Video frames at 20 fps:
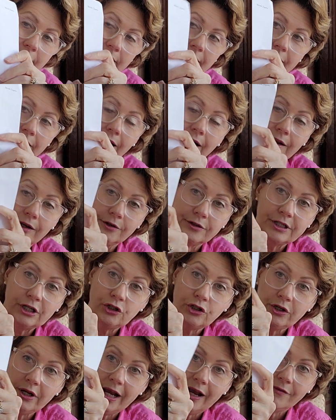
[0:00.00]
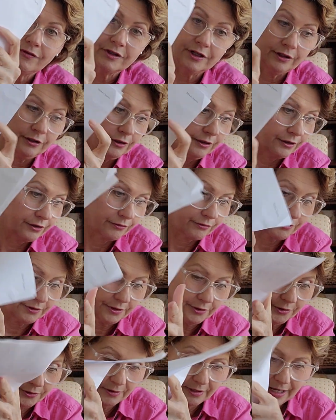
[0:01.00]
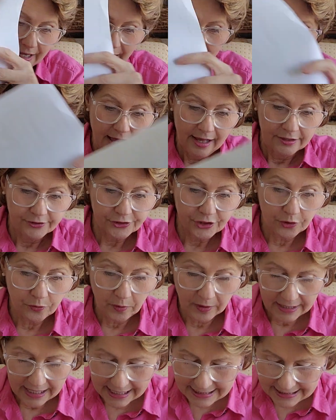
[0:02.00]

colors that you have to look through. So what I